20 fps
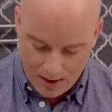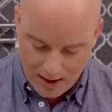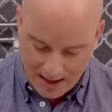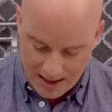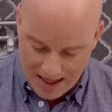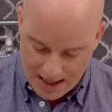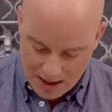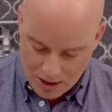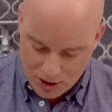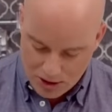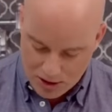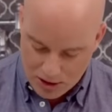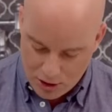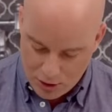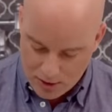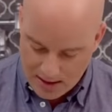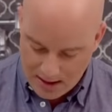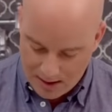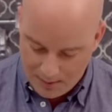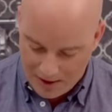And again, just
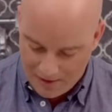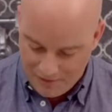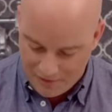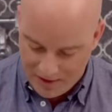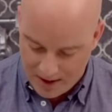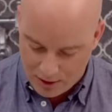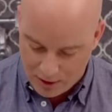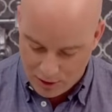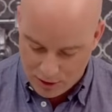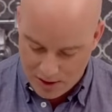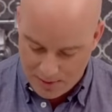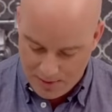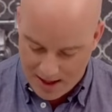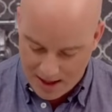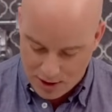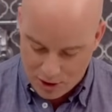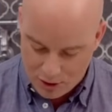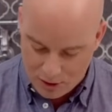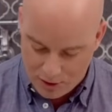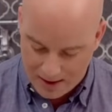using my fingers to
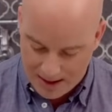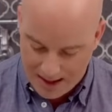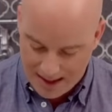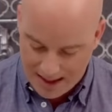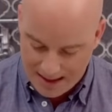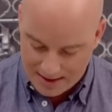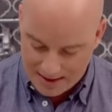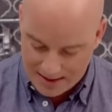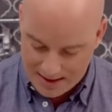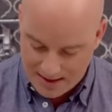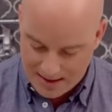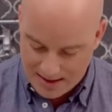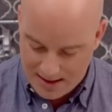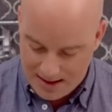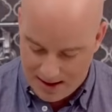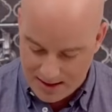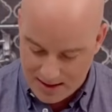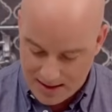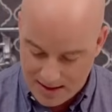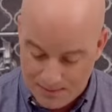make sure that I get this
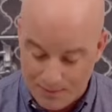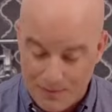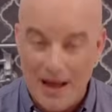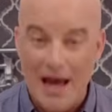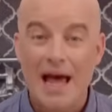nice.